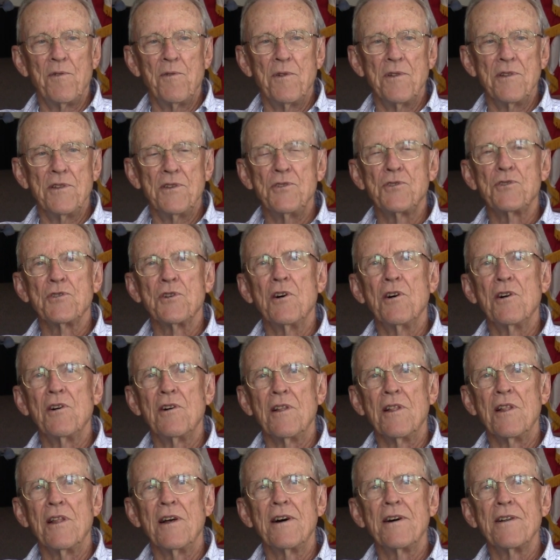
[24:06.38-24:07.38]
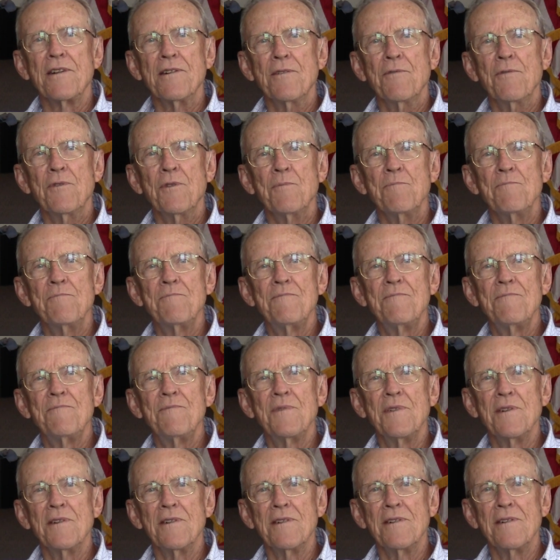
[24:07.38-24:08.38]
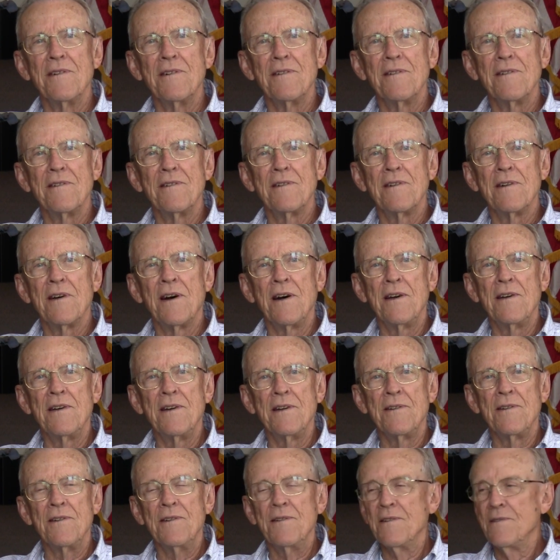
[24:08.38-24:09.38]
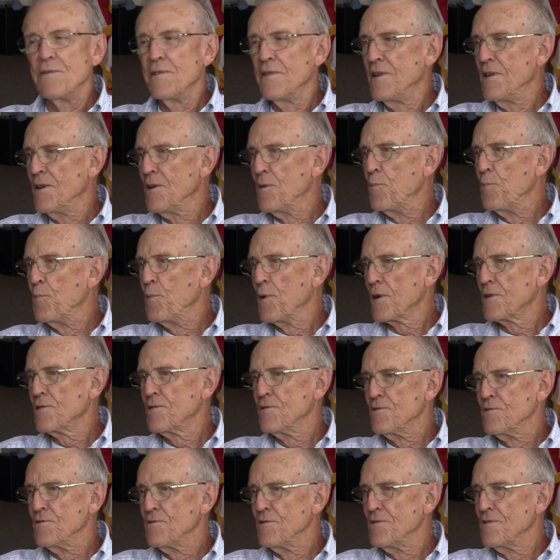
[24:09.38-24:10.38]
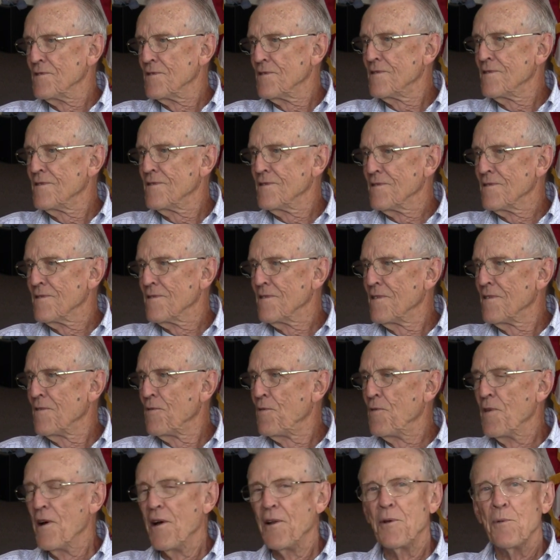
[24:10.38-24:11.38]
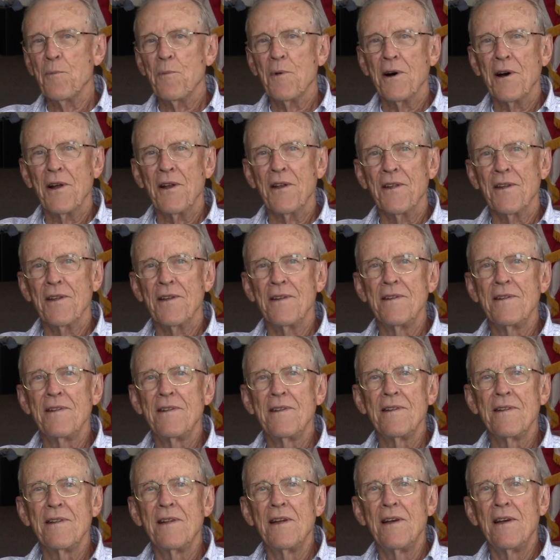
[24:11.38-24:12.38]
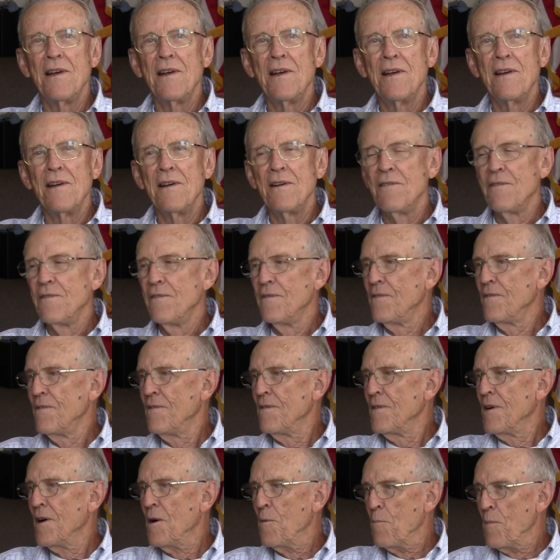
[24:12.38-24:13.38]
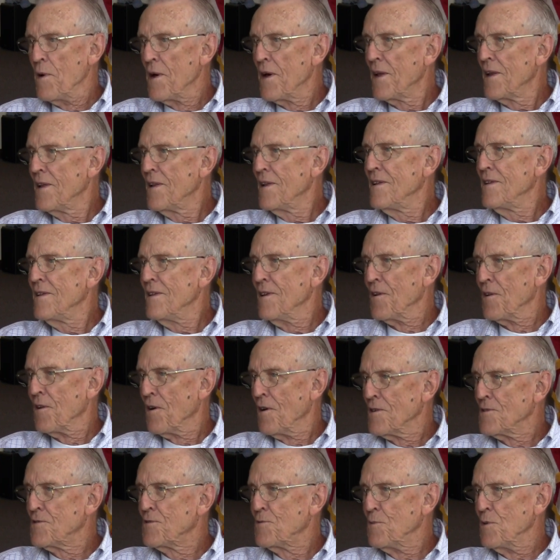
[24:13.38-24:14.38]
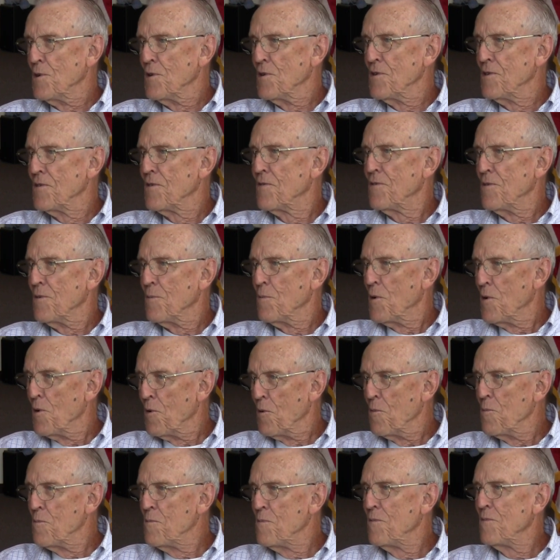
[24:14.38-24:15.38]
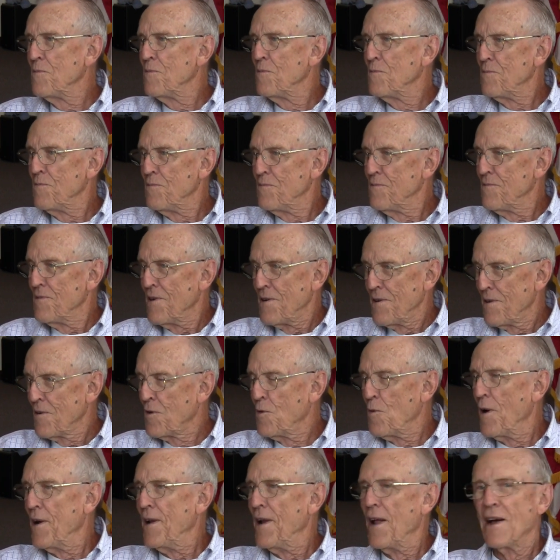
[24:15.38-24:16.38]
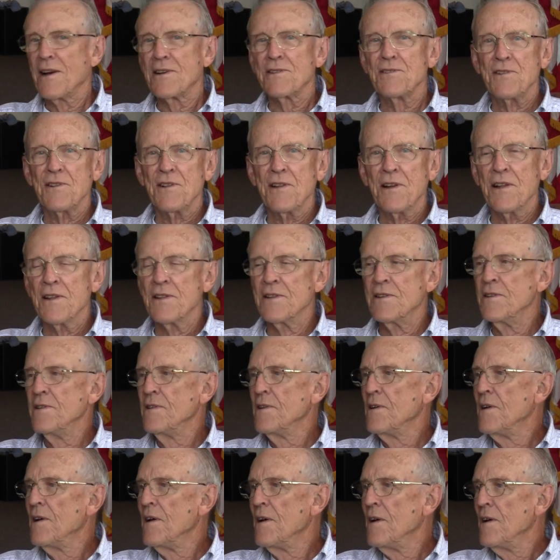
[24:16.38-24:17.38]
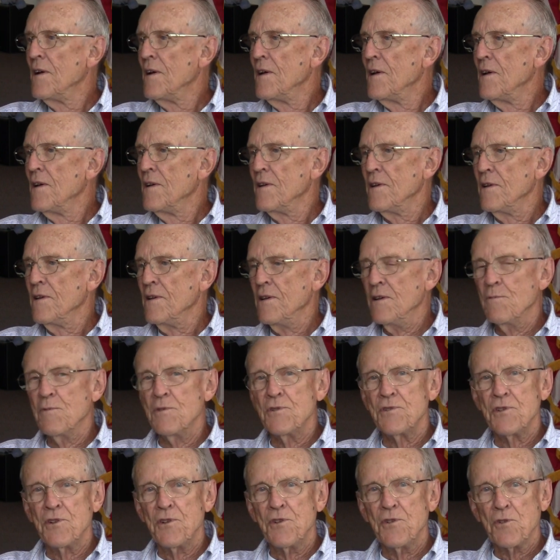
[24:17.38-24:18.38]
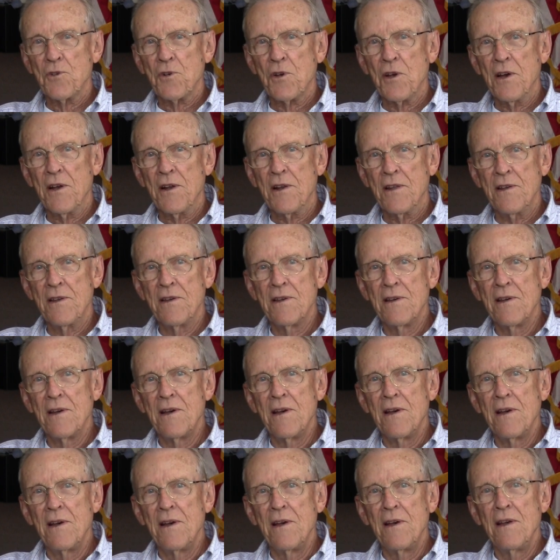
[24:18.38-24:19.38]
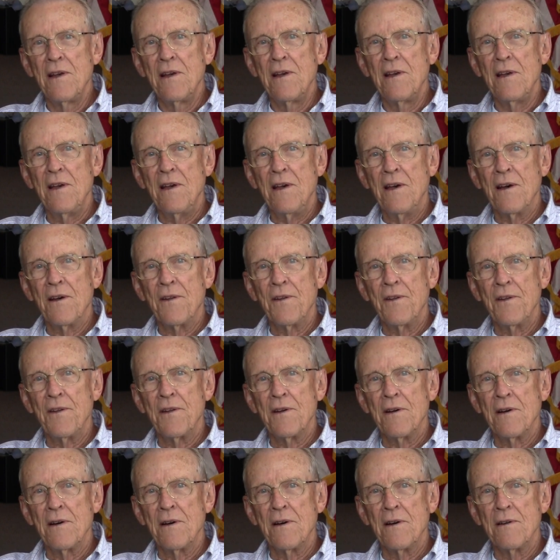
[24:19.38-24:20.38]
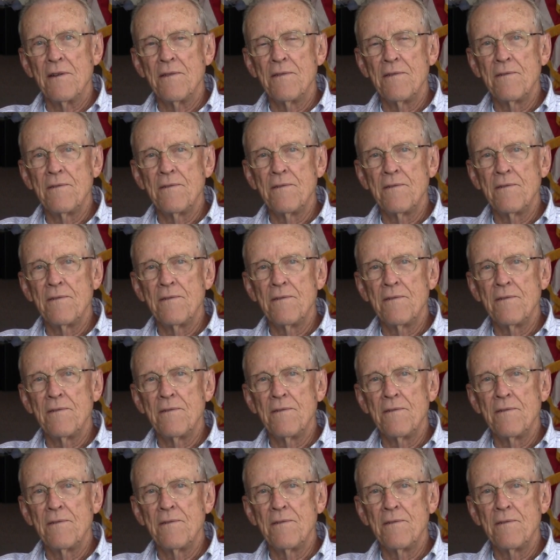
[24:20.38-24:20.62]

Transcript: really saw a lot of them. Uh, I had had pictures that uh, a friend of mine that I met in Australia from home, quite accidentally. Mm -hmm. He was in New Guinea, and uh,